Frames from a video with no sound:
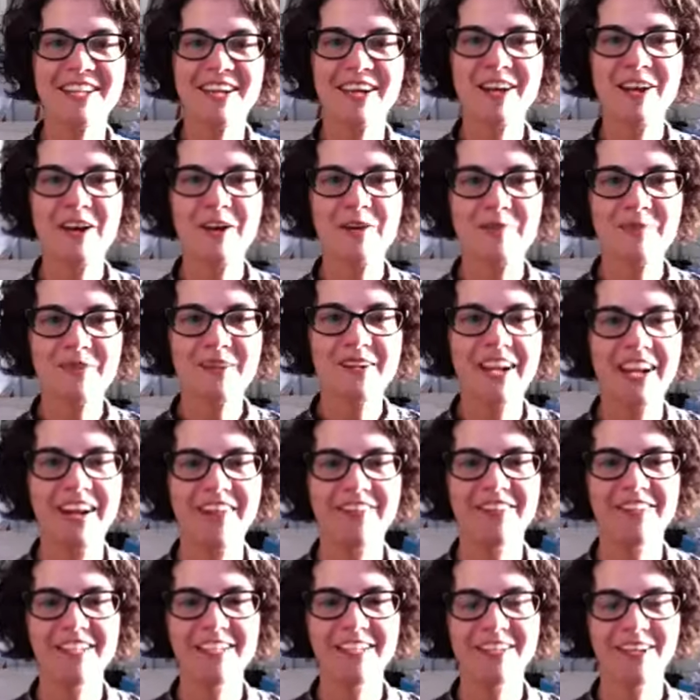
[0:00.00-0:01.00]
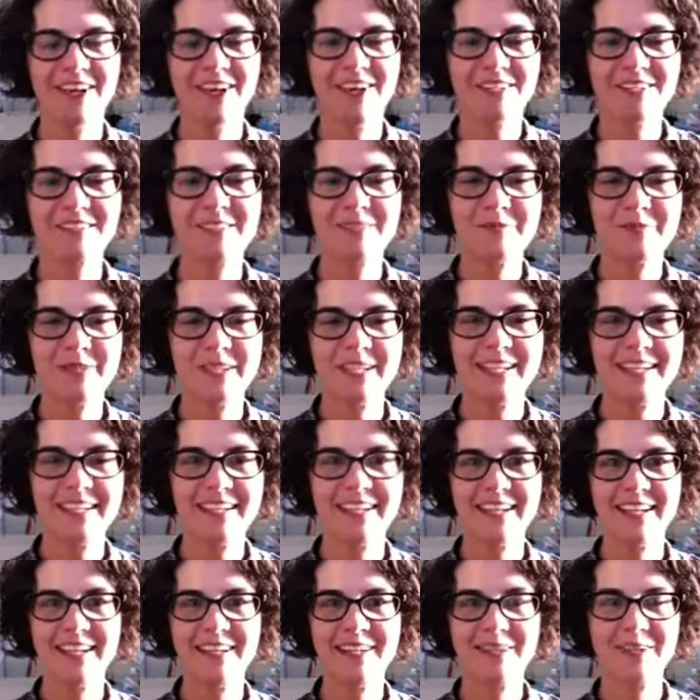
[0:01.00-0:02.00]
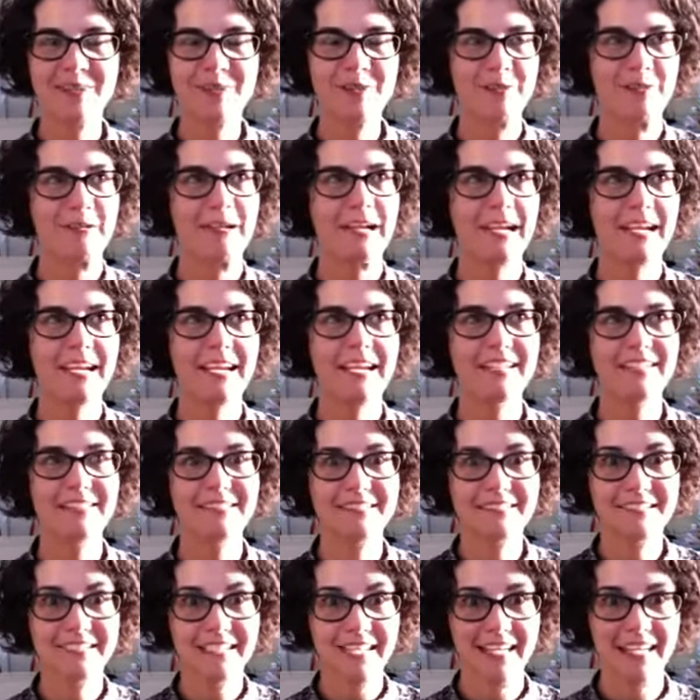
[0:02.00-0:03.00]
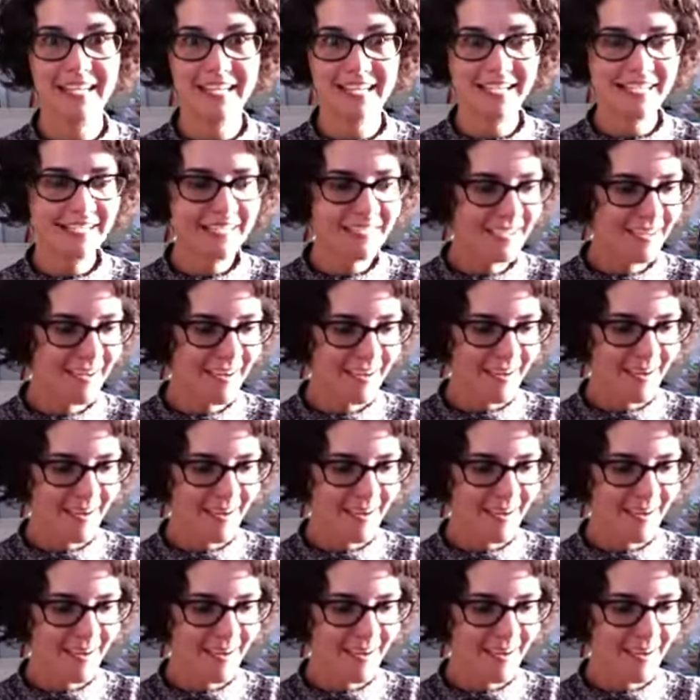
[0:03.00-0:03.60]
I hope you're having an awesome week and a great day.